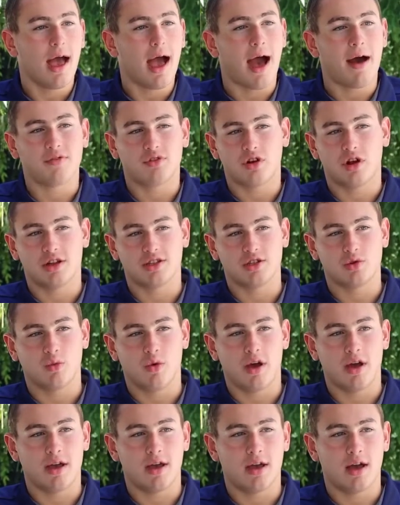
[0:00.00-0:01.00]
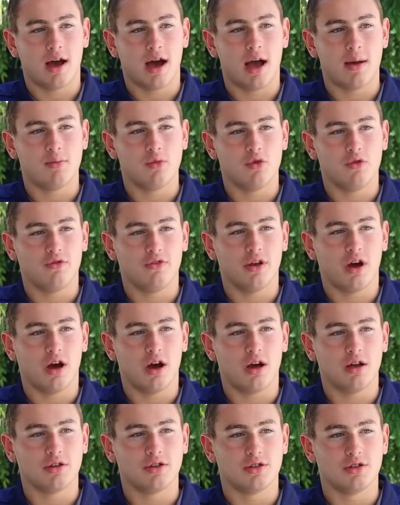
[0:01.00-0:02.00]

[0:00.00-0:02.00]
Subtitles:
After Hudson Way, I moved on